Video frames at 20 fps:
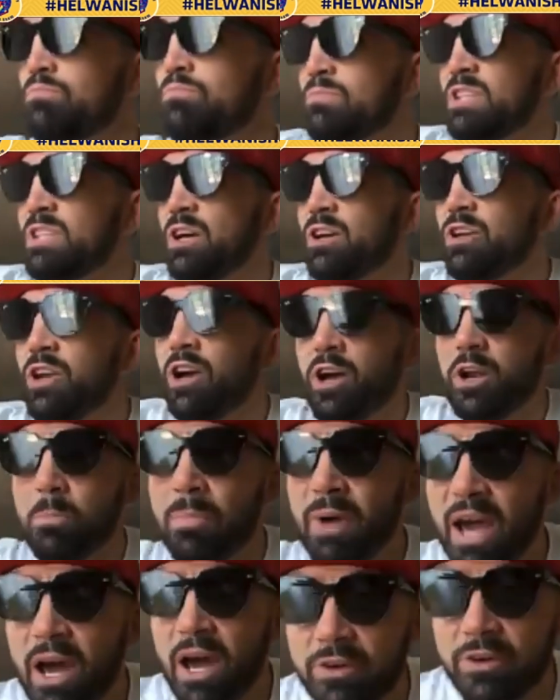tell y'all to
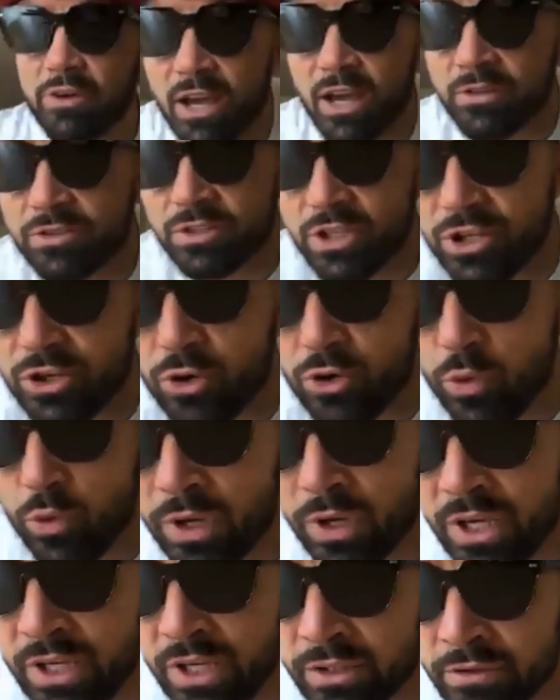bow down to the
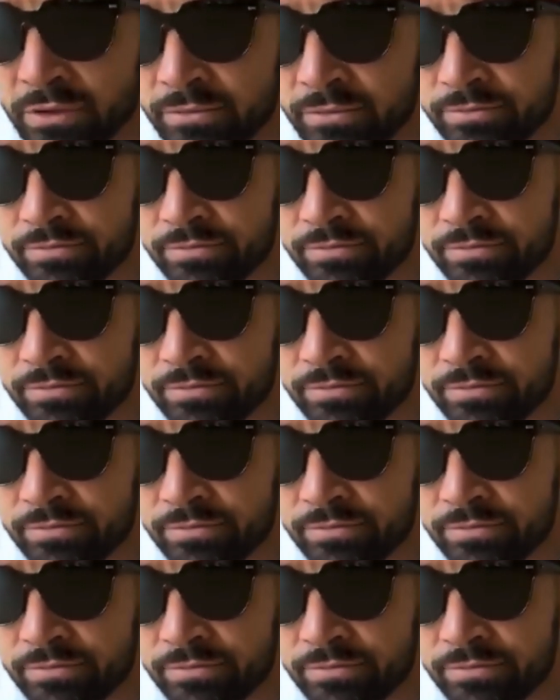queen.